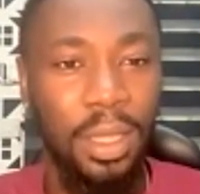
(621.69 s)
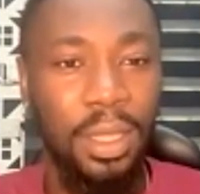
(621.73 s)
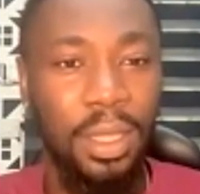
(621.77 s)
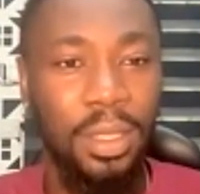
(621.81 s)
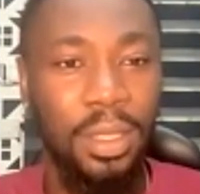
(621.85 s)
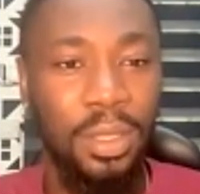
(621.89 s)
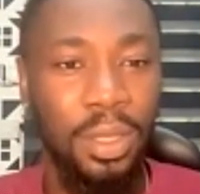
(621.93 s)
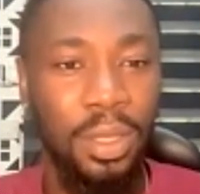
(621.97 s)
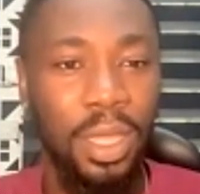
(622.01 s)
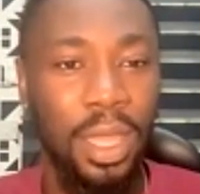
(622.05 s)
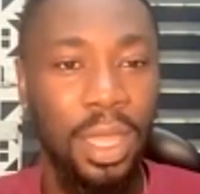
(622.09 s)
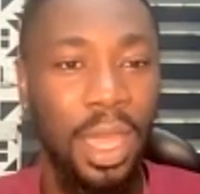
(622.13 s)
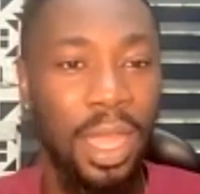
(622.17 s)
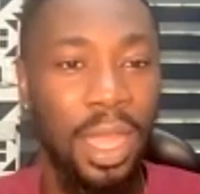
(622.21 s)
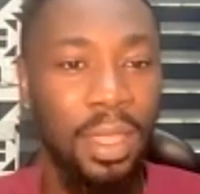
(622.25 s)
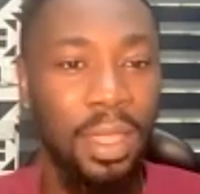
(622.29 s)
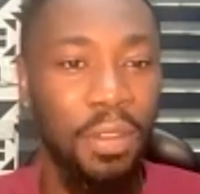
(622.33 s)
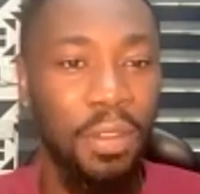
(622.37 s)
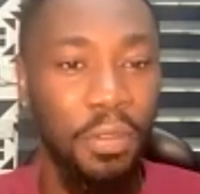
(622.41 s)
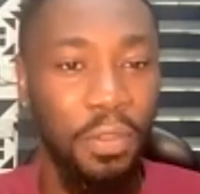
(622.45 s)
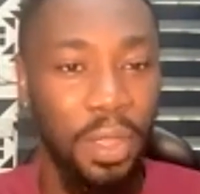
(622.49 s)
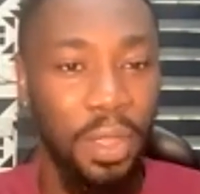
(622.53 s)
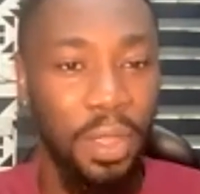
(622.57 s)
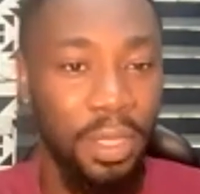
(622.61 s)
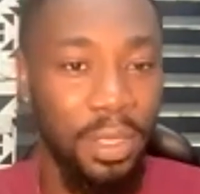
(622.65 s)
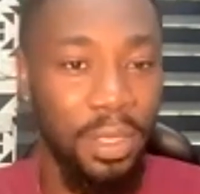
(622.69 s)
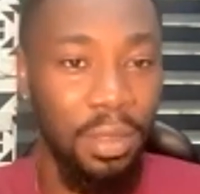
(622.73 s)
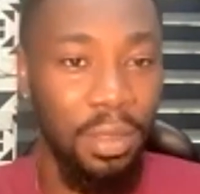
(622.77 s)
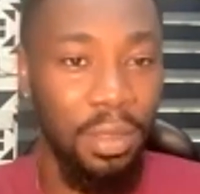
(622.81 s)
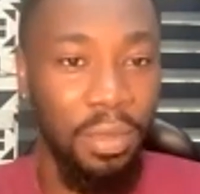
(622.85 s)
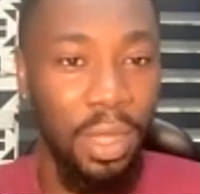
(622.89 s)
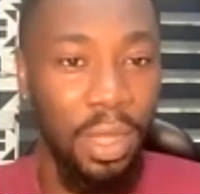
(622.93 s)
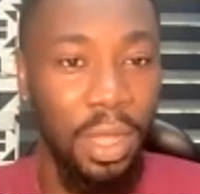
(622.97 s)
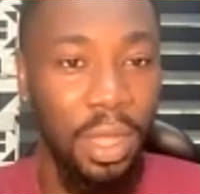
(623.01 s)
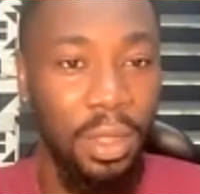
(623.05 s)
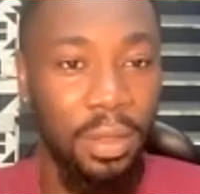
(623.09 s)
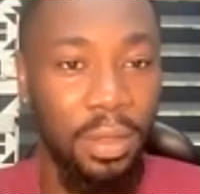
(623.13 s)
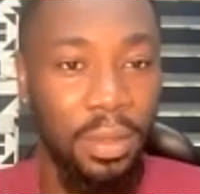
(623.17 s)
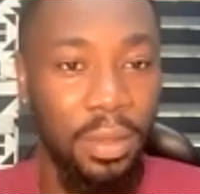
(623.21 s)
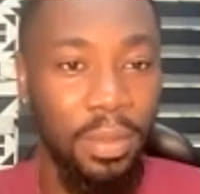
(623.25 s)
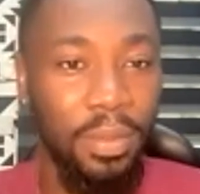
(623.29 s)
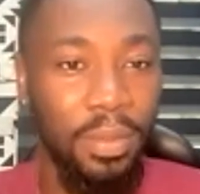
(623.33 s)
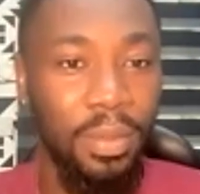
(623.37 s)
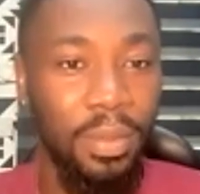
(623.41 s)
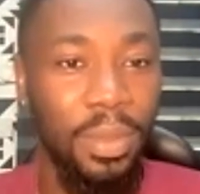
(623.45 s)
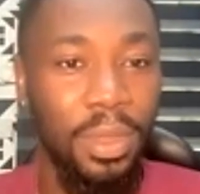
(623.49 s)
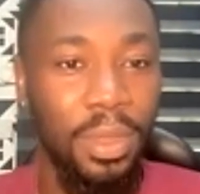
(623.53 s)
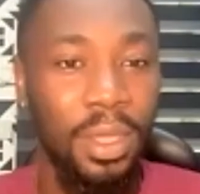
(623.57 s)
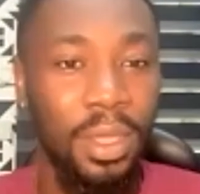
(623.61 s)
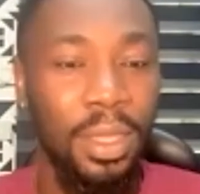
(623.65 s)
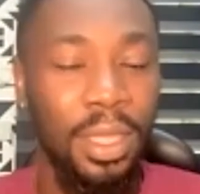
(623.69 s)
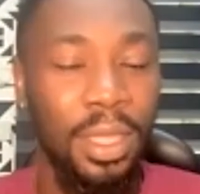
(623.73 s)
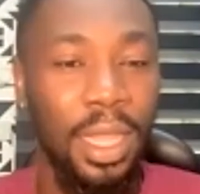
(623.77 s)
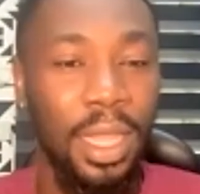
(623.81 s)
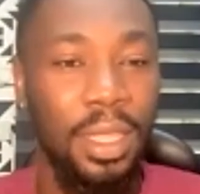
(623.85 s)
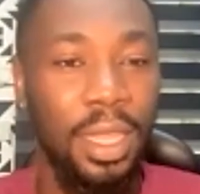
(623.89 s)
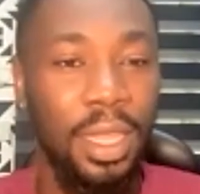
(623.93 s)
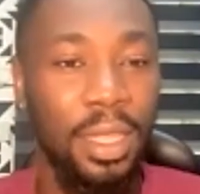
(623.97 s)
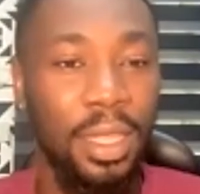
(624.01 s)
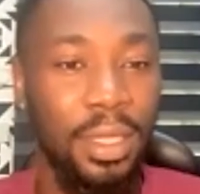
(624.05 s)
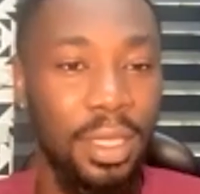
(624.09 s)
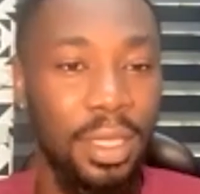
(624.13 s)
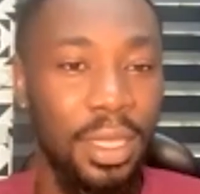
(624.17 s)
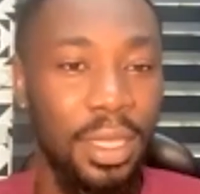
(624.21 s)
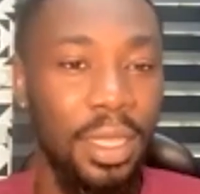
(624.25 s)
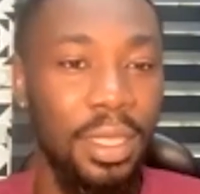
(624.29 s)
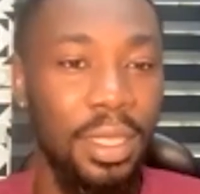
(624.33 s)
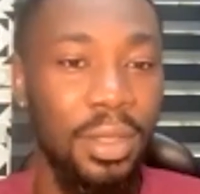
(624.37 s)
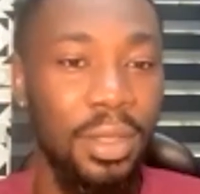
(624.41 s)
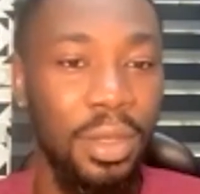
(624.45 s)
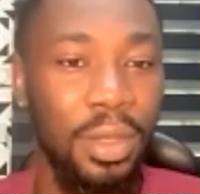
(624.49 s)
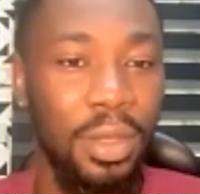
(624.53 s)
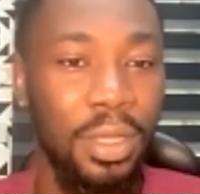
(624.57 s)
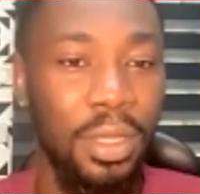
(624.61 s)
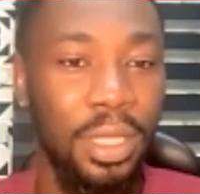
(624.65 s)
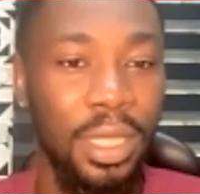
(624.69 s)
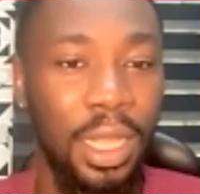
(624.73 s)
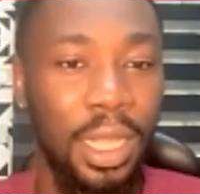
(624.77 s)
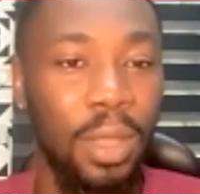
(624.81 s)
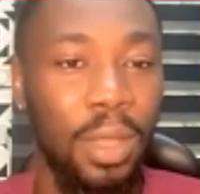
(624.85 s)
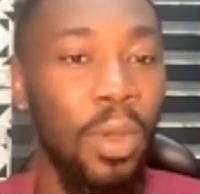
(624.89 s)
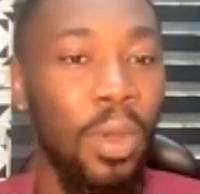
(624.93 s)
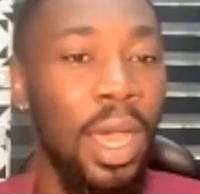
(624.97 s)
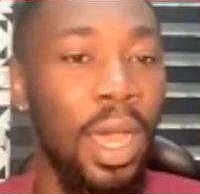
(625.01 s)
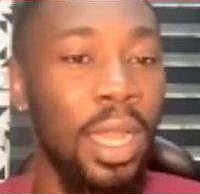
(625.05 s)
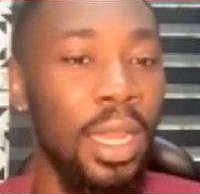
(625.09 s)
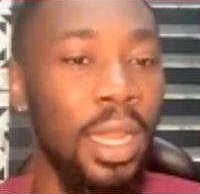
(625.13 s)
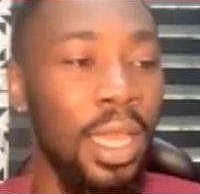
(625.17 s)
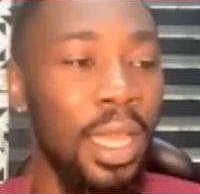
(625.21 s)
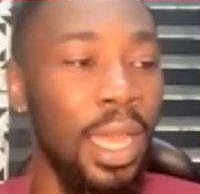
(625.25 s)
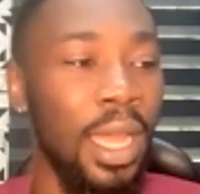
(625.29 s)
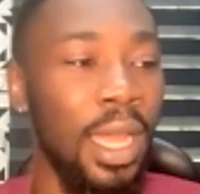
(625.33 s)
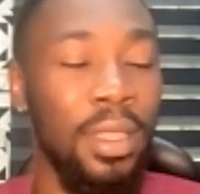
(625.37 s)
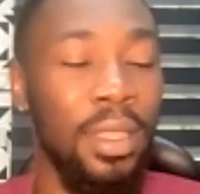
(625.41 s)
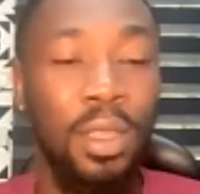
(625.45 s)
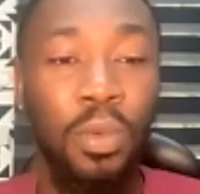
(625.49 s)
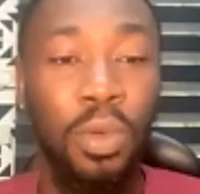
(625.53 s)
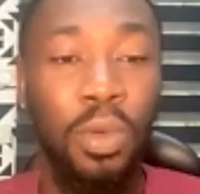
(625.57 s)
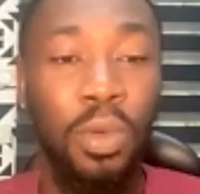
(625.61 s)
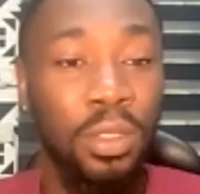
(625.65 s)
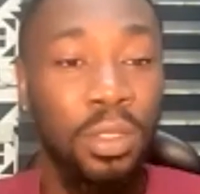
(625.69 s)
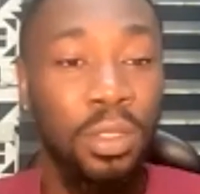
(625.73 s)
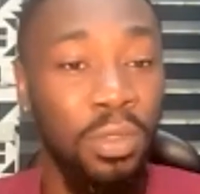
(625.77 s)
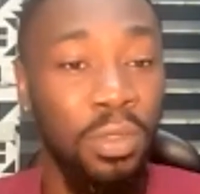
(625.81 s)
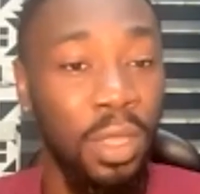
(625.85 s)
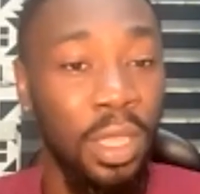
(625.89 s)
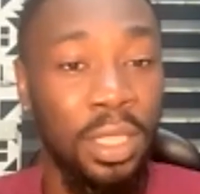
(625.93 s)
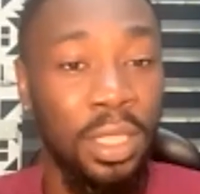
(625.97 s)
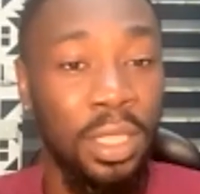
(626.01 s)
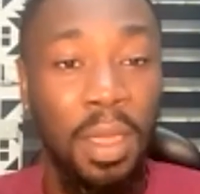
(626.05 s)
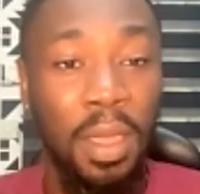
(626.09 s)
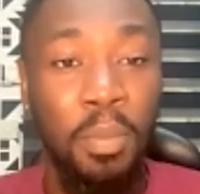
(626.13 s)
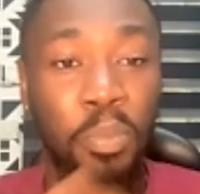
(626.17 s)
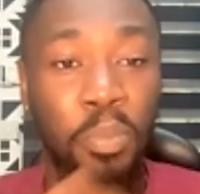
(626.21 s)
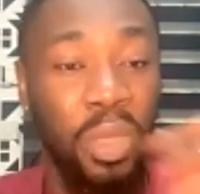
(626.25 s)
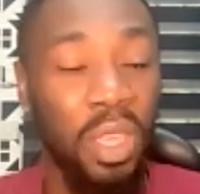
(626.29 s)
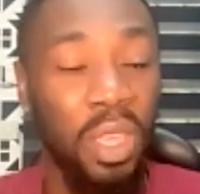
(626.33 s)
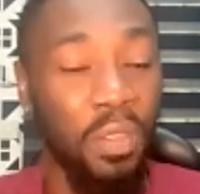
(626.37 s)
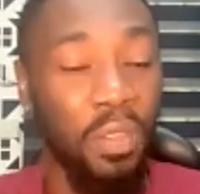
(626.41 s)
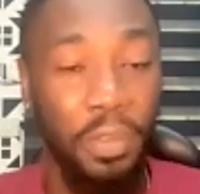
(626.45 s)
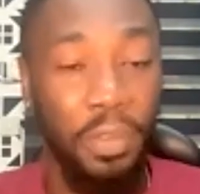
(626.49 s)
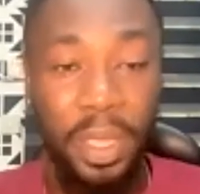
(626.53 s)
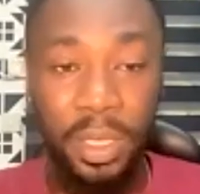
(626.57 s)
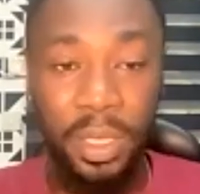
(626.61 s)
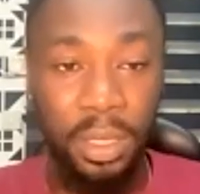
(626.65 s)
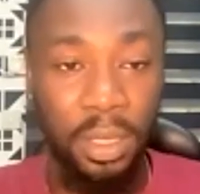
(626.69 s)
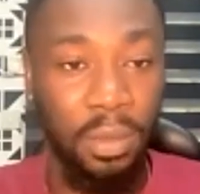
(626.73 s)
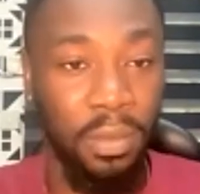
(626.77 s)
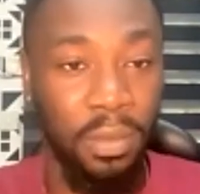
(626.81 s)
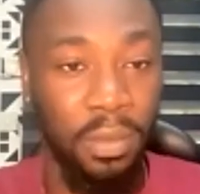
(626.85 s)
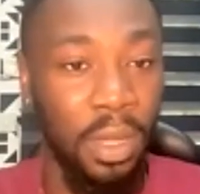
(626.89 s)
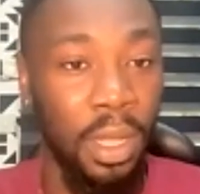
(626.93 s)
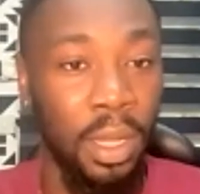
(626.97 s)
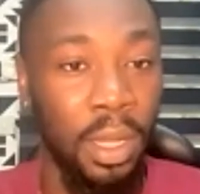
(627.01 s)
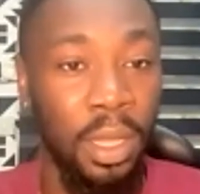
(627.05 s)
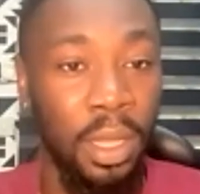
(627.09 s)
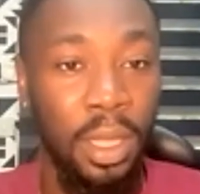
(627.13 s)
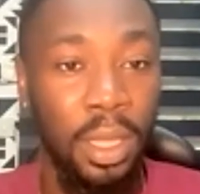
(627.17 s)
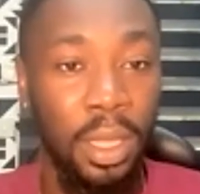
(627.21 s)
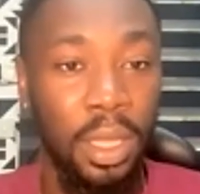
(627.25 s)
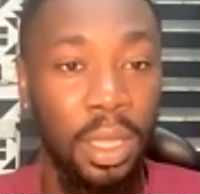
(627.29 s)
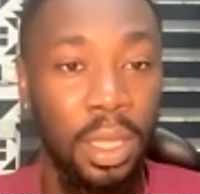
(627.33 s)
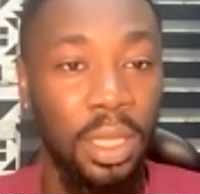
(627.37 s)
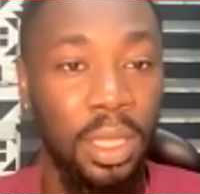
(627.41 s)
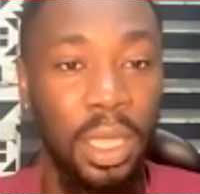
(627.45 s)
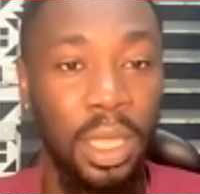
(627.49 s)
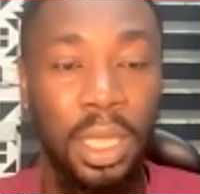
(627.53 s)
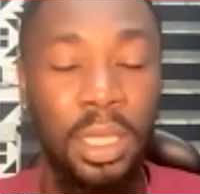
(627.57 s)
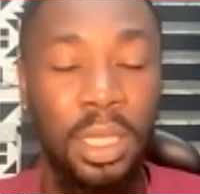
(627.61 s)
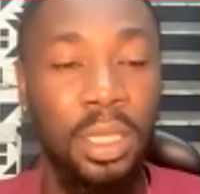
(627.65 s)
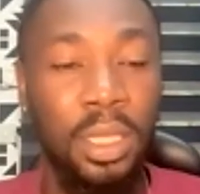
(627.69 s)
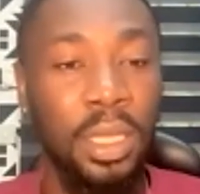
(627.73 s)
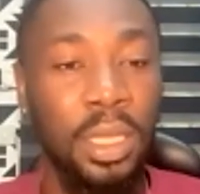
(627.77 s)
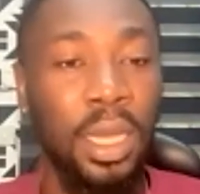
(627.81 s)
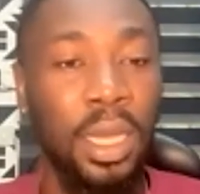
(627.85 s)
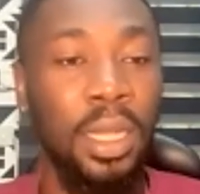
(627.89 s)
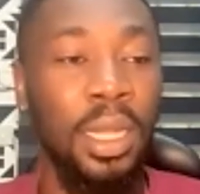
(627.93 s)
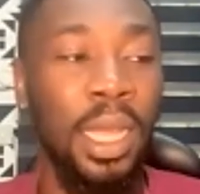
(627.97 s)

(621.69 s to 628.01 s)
So they had a festival that they did called Dawali, and it's a big festival in India.